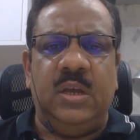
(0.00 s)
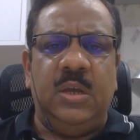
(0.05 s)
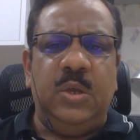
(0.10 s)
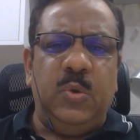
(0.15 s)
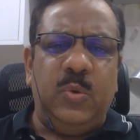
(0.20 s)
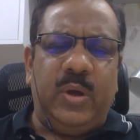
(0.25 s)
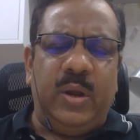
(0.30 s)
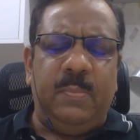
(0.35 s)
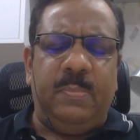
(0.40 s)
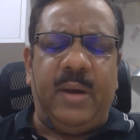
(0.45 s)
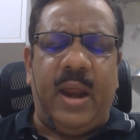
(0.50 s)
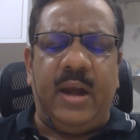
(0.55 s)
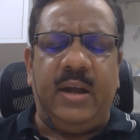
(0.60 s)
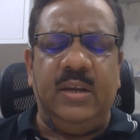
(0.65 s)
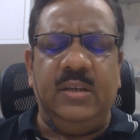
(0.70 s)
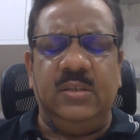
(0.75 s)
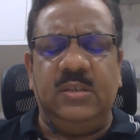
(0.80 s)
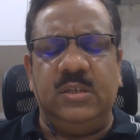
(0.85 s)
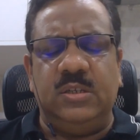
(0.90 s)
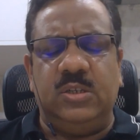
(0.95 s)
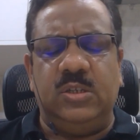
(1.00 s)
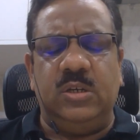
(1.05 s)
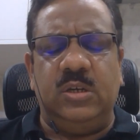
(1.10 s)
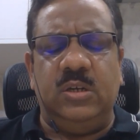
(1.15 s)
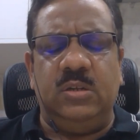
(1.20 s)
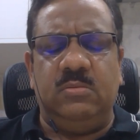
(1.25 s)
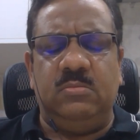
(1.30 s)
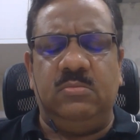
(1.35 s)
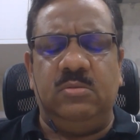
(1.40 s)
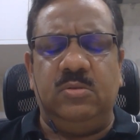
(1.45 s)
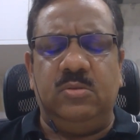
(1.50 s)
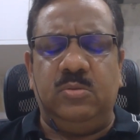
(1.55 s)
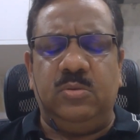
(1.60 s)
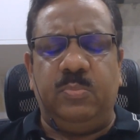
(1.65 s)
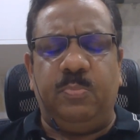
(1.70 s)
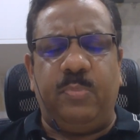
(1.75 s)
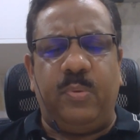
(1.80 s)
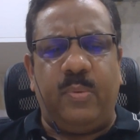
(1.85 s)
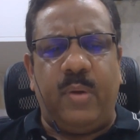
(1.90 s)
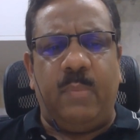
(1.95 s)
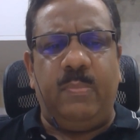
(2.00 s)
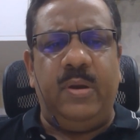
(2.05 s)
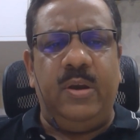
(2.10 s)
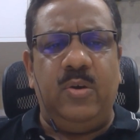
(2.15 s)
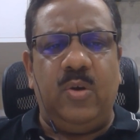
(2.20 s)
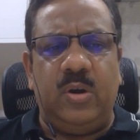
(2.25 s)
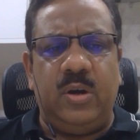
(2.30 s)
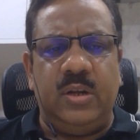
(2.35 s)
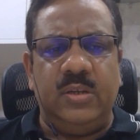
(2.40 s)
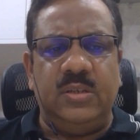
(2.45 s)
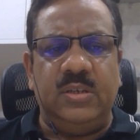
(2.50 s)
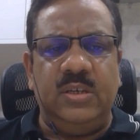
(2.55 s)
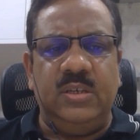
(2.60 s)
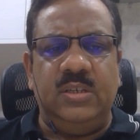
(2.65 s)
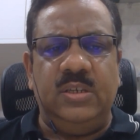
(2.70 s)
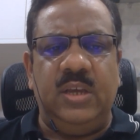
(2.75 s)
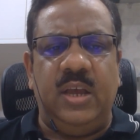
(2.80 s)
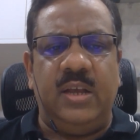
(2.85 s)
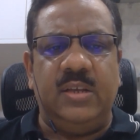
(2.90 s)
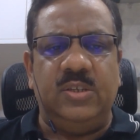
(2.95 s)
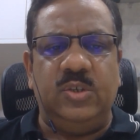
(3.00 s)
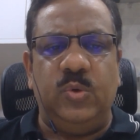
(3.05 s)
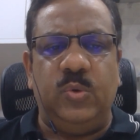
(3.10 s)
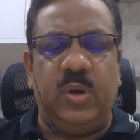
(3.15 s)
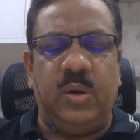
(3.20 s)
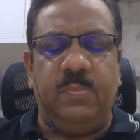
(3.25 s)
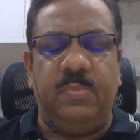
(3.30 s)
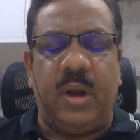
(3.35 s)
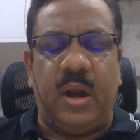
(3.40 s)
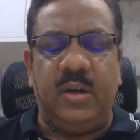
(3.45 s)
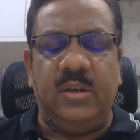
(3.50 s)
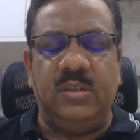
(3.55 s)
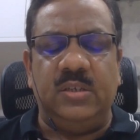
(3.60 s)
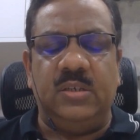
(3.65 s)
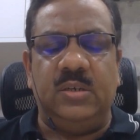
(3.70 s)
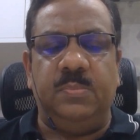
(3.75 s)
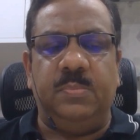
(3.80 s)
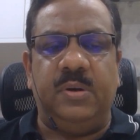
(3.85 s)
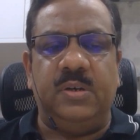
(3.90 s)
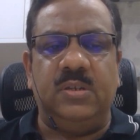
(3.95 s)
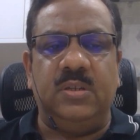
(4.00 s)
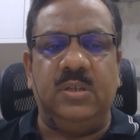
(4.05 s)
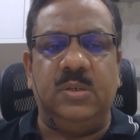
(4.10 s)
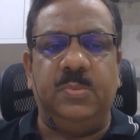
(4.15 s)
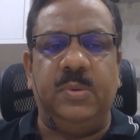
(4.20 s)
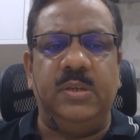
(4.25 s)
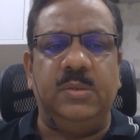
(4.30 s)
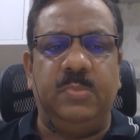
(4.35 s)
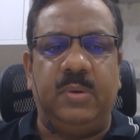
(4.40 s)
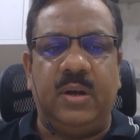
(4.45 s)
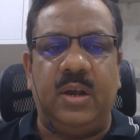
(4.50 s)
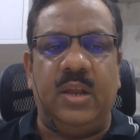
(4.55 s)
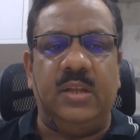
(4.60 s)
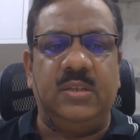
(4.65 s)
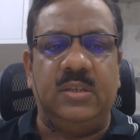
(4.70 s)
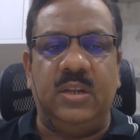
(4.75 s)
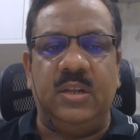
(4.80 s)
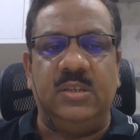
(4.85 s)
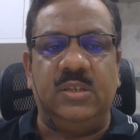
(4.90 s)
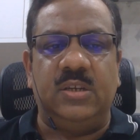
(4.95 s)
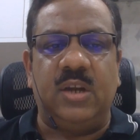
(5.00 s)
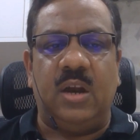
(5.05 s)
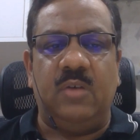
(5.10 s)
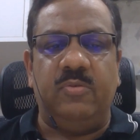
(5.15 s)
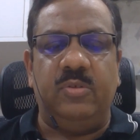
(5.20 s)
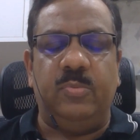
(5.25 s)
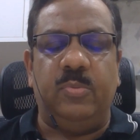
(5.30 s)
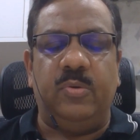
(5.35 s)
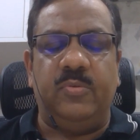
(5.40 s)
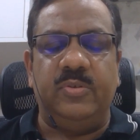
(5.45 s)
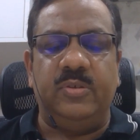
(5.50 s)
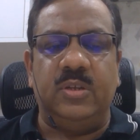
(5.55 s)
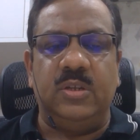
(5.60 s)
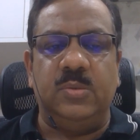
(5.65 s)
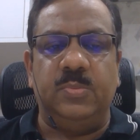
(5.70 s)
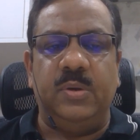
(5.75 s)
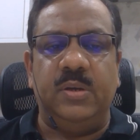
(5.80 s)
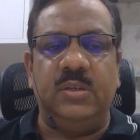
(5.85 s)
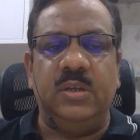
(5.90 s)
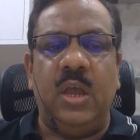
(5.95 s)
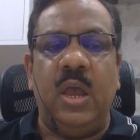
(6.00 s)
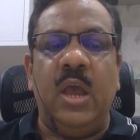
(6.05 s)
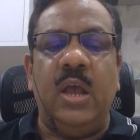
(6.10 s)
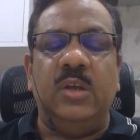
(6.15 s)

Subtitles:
You can practice. It's probably not as easy as you can practice it in personal space, but let's start with professional space.